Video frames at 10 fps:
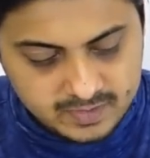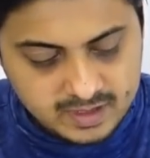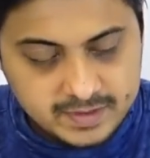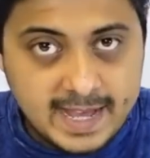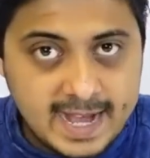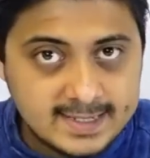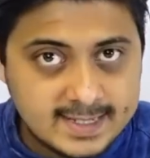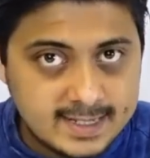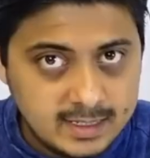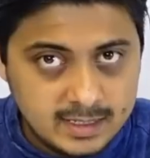
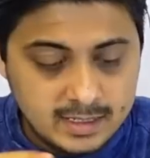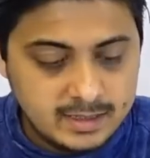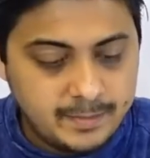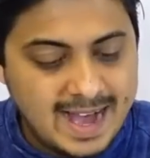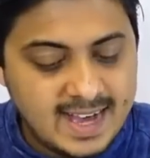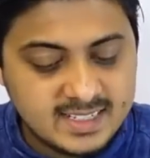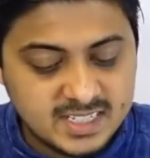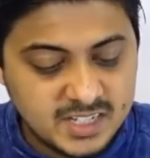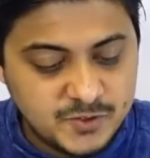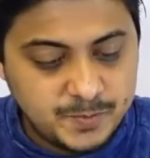that's the max
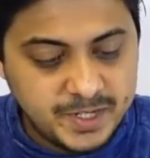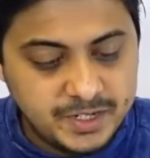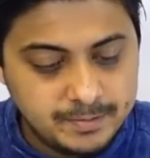speed.